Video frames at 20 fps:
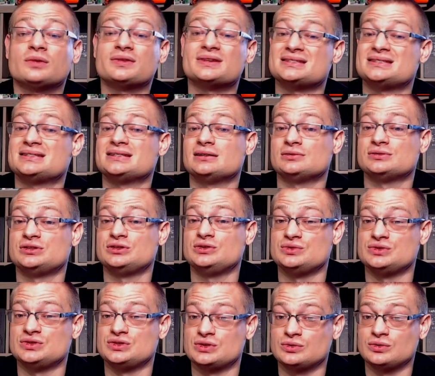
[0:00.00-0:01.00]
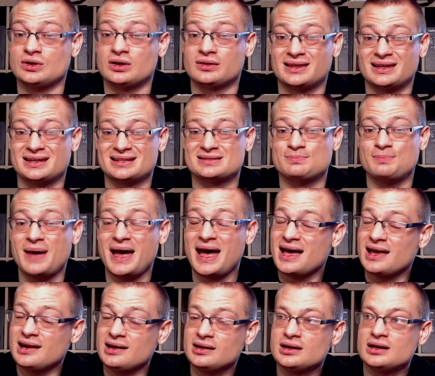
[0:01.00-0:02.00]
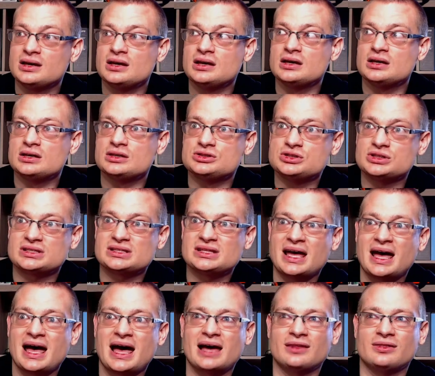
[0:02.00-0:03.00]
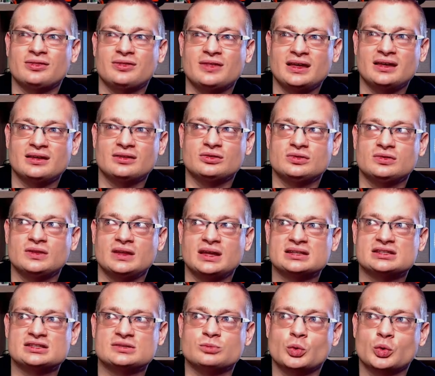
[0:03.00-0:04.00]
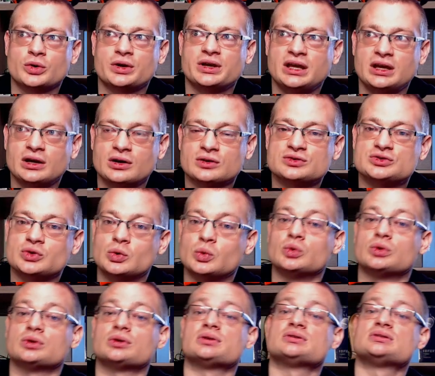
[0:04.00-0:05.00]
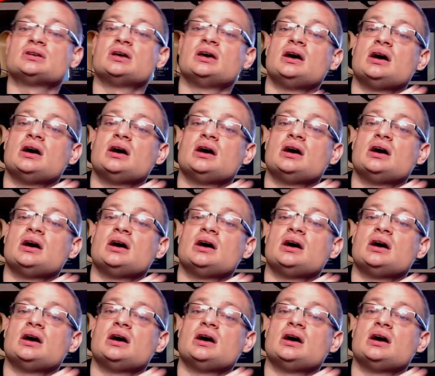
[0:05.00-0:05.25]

what the CL2's do. Not that it's bad, just that I think it's more geared towards